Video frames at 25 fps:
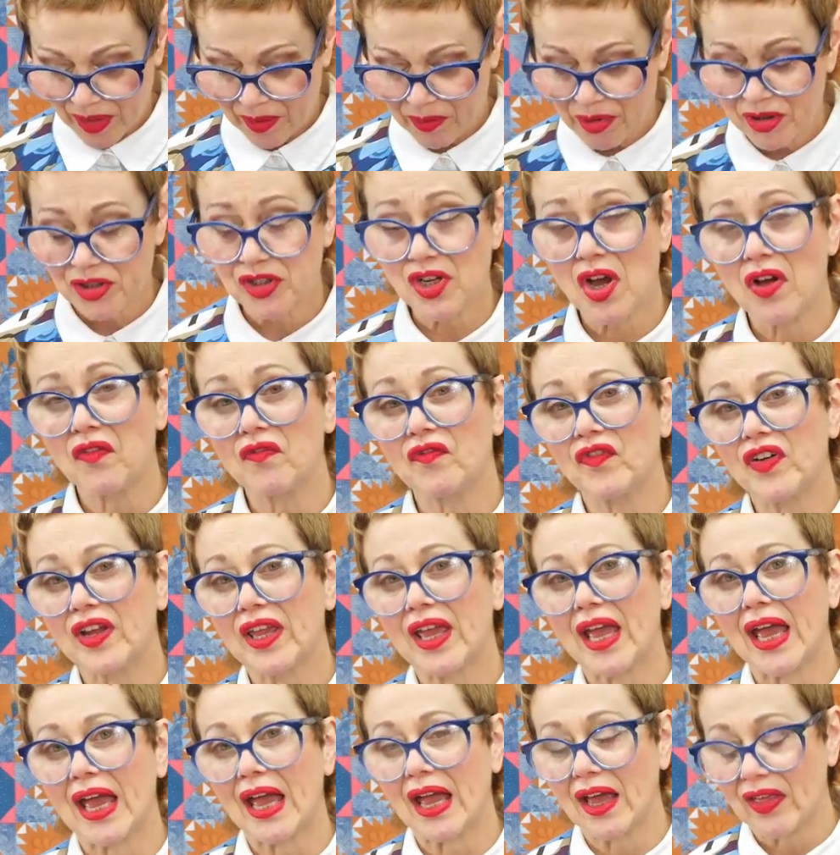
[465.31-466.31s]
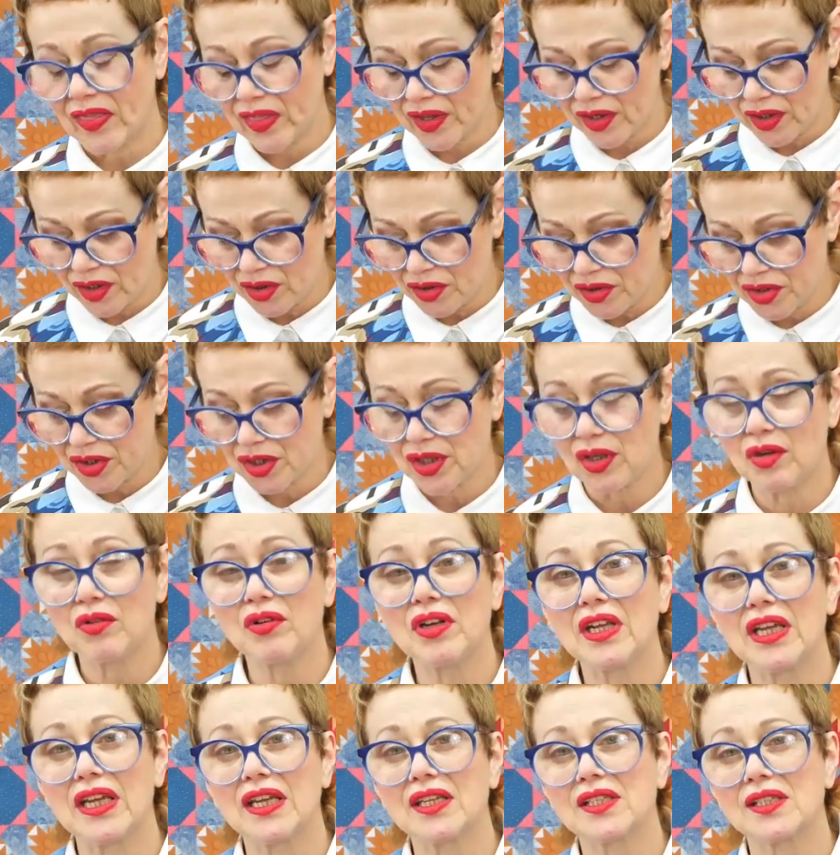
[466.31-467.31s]
But don't forget that you do
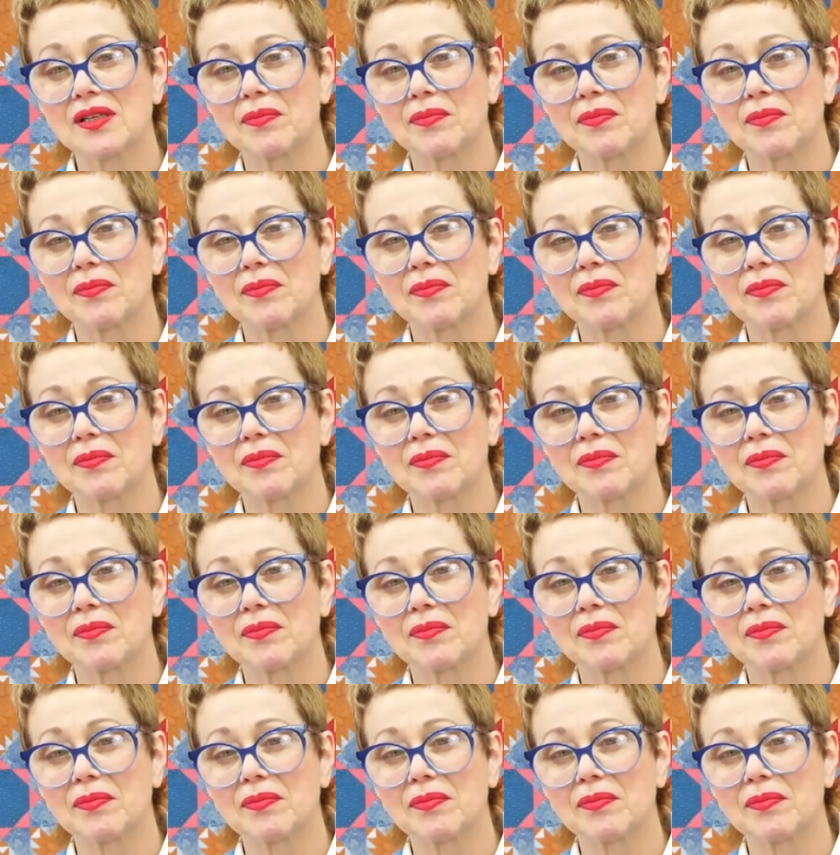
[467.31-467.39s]
need